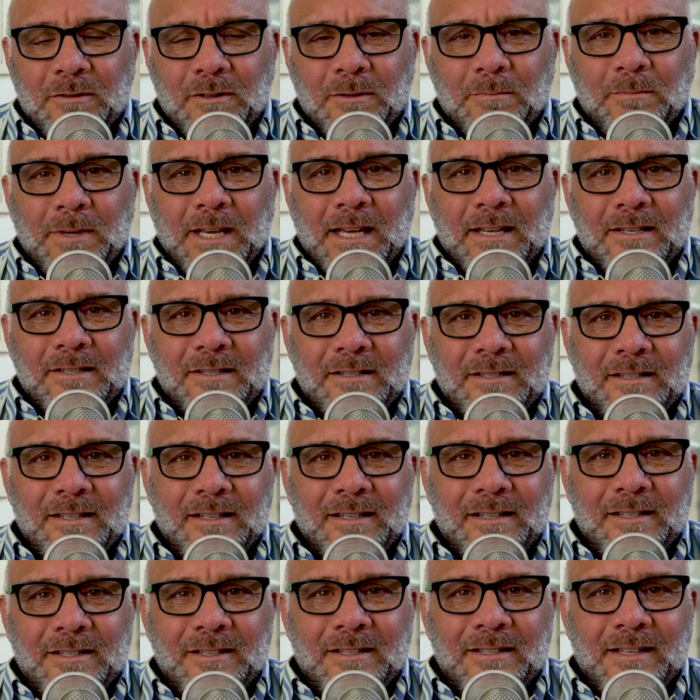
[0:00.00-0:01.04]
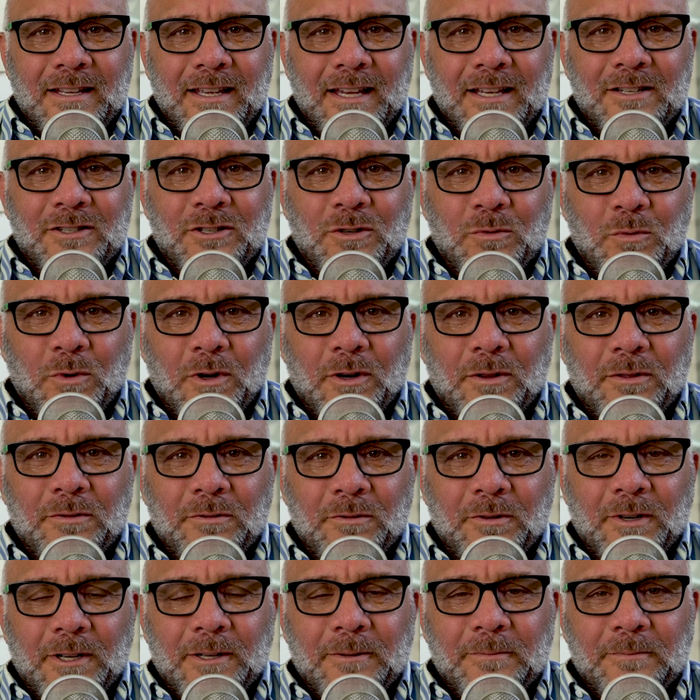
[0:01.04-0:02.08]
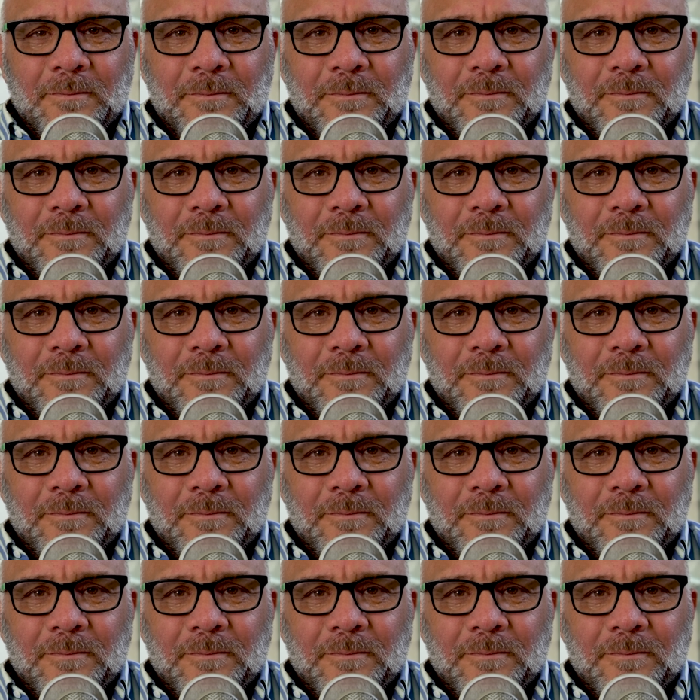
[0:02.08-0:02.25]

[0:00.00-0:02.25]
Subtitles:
you the best as you work through it.